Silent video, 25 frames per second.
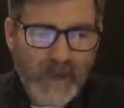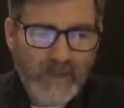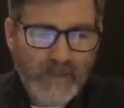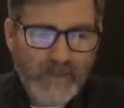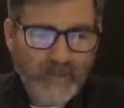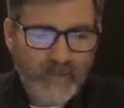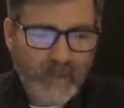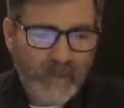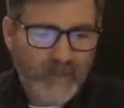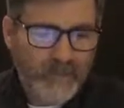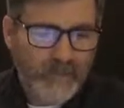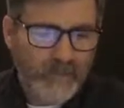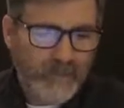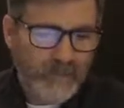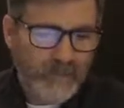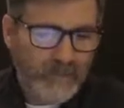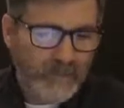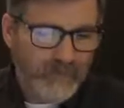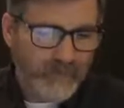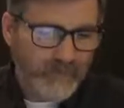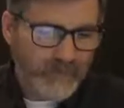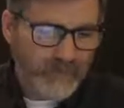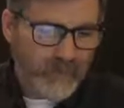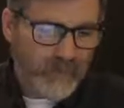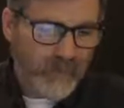he
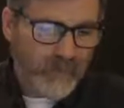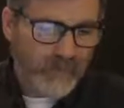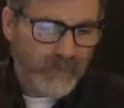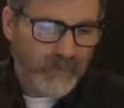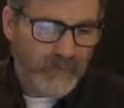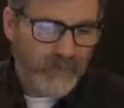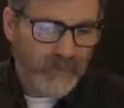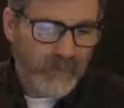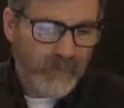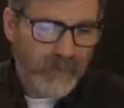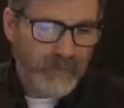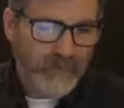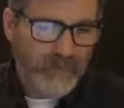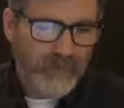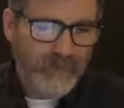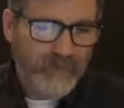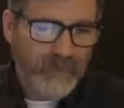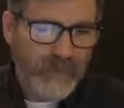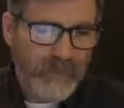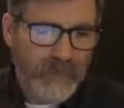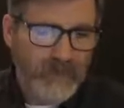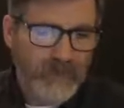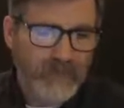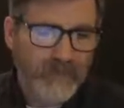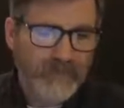wasn't, necessarily a
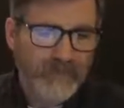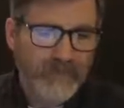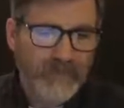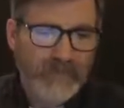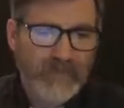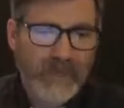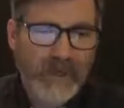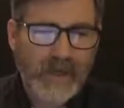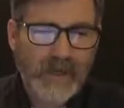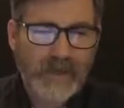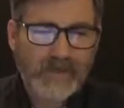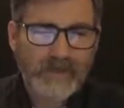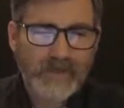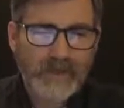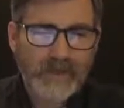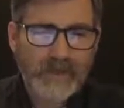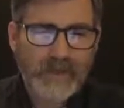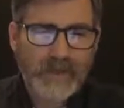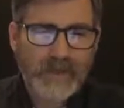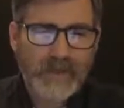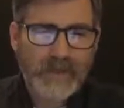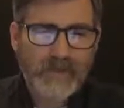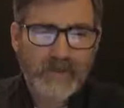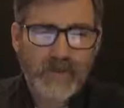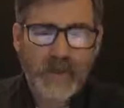professional photographer,
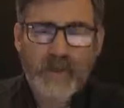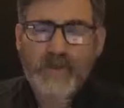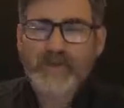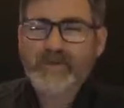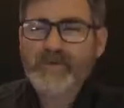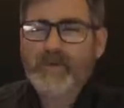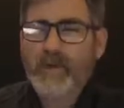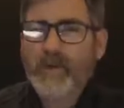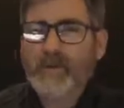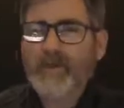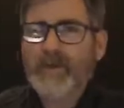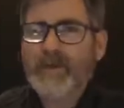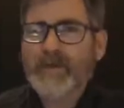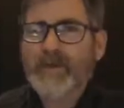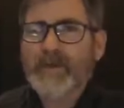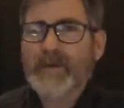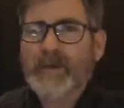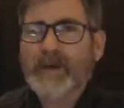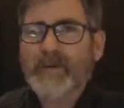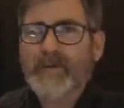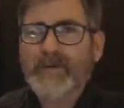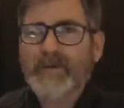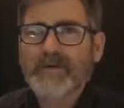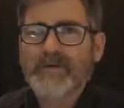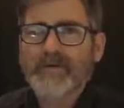but he was hoping to be
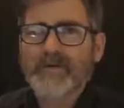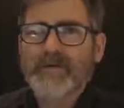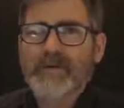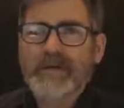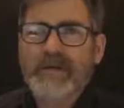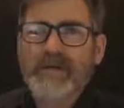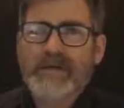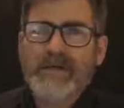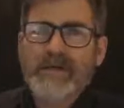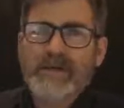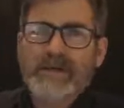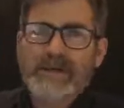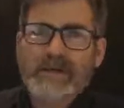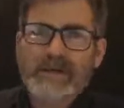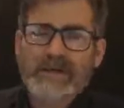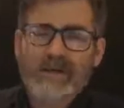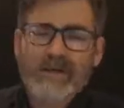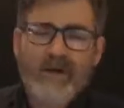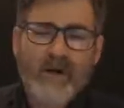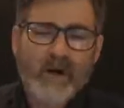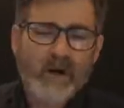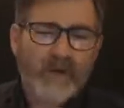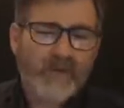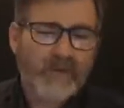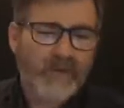able to see,
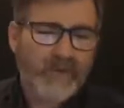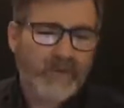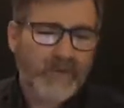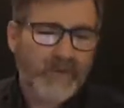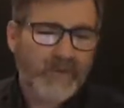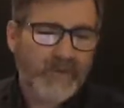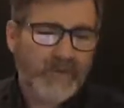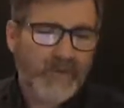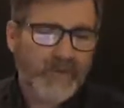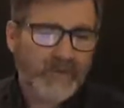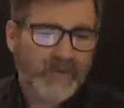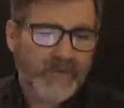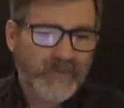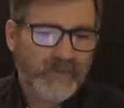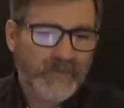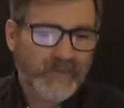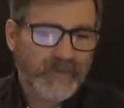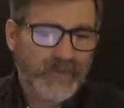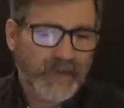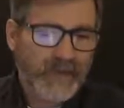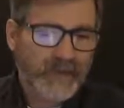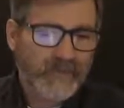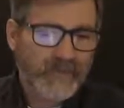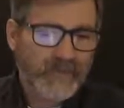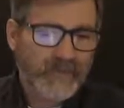some of the different
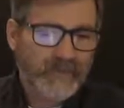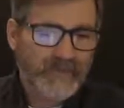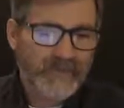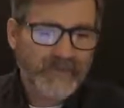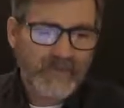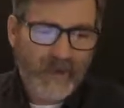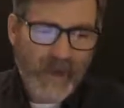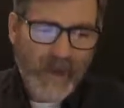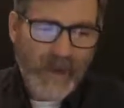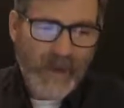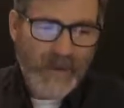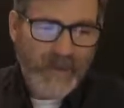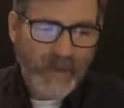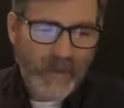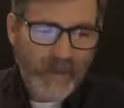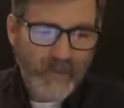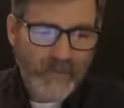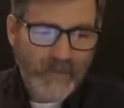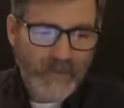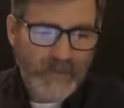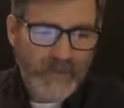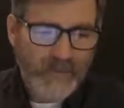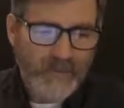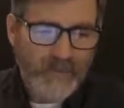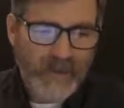things that fly
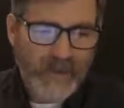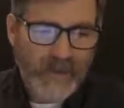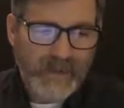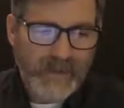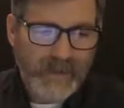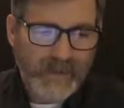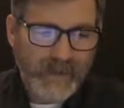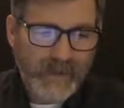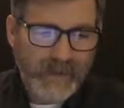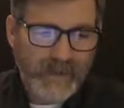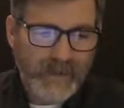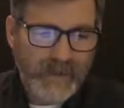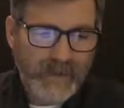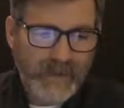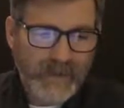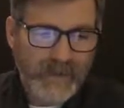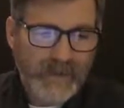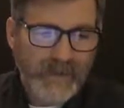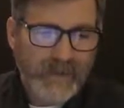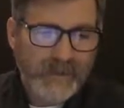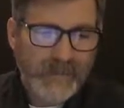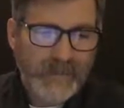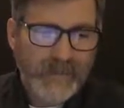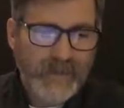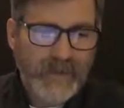over in that area.
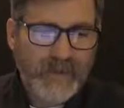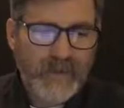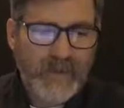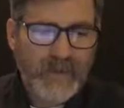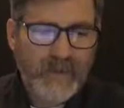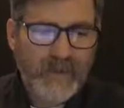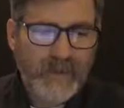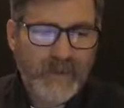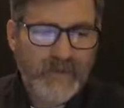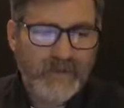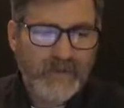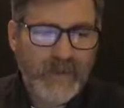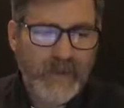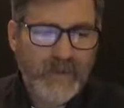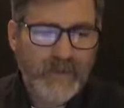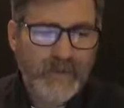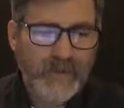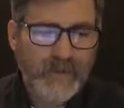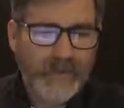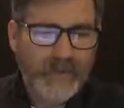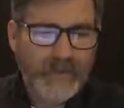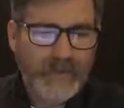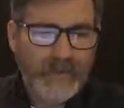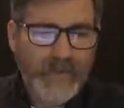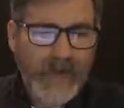And he was able
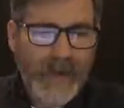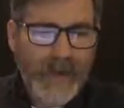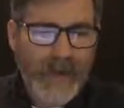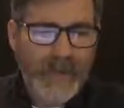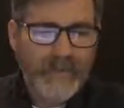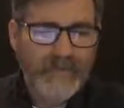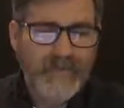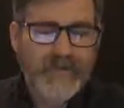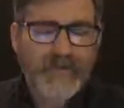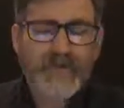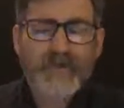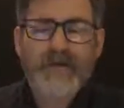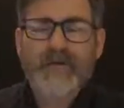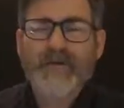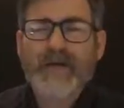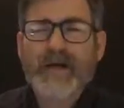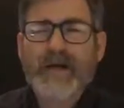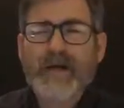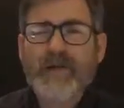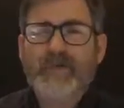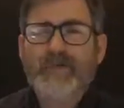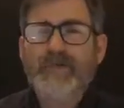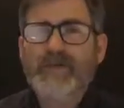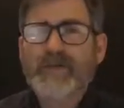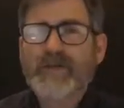to capture
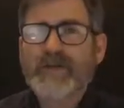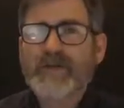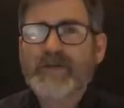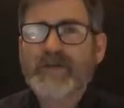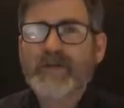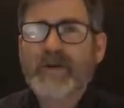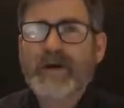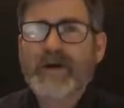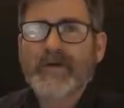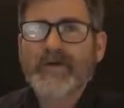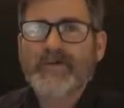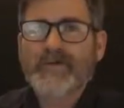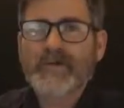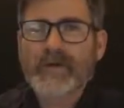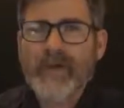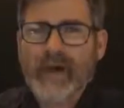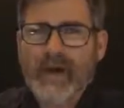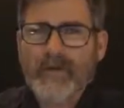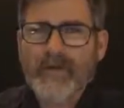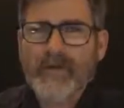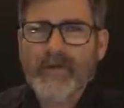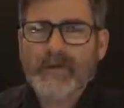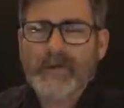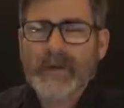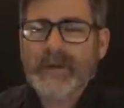them, the U.S.
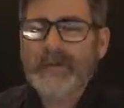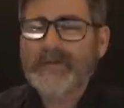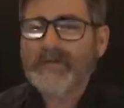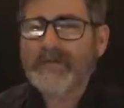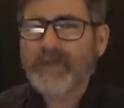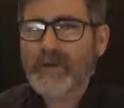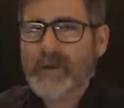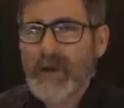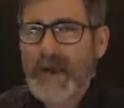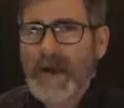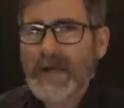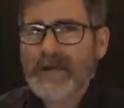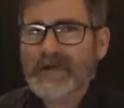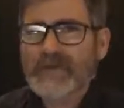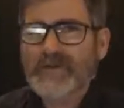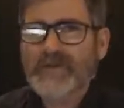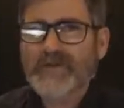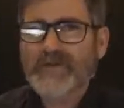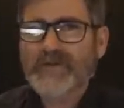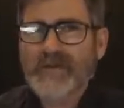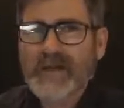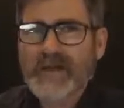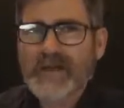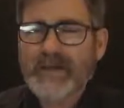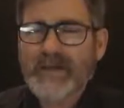government,
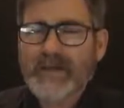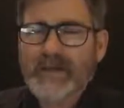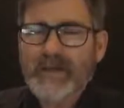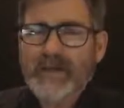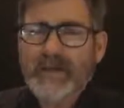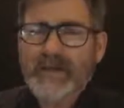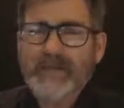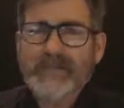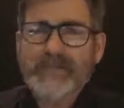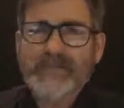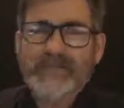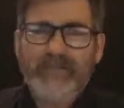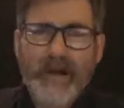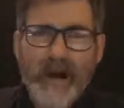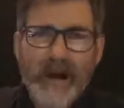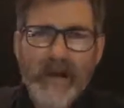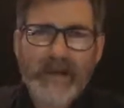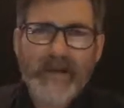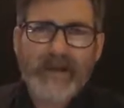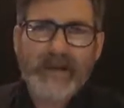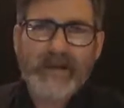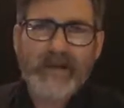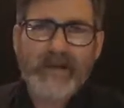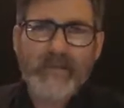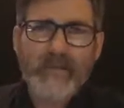practicing
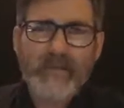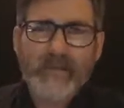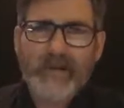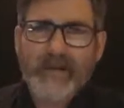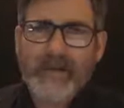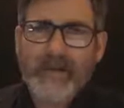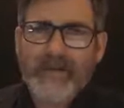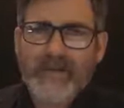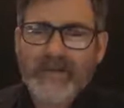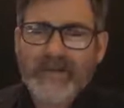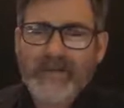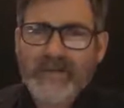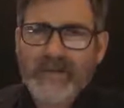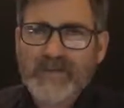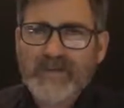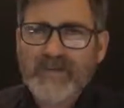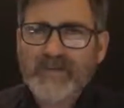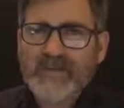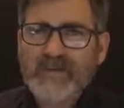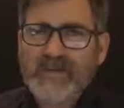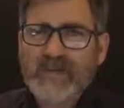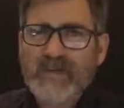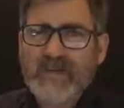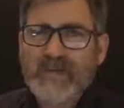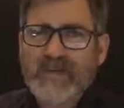fighting with
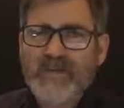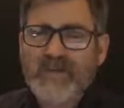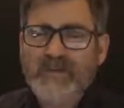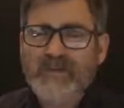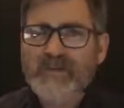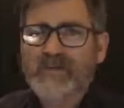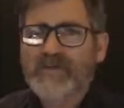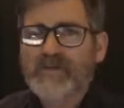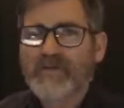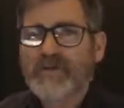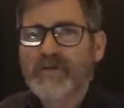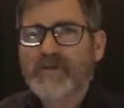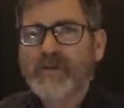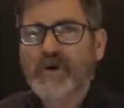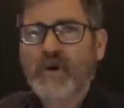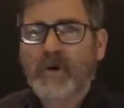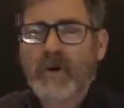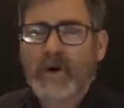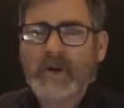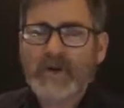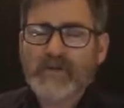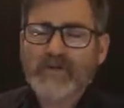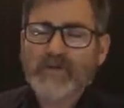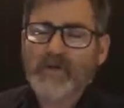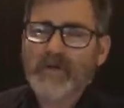F-16s, the
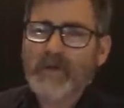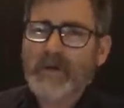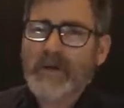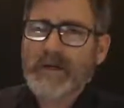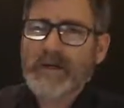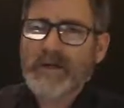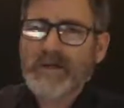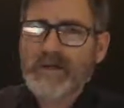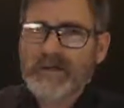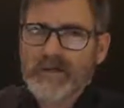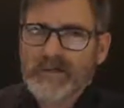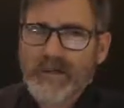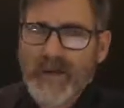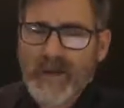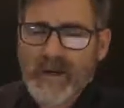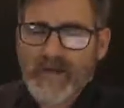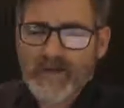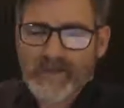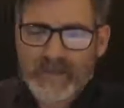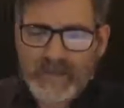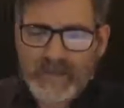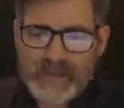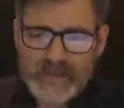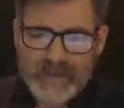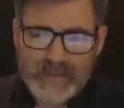Sukhoi
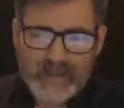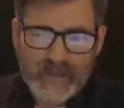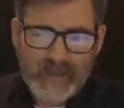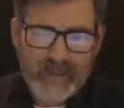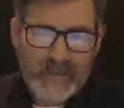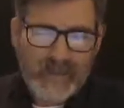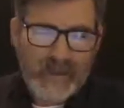27.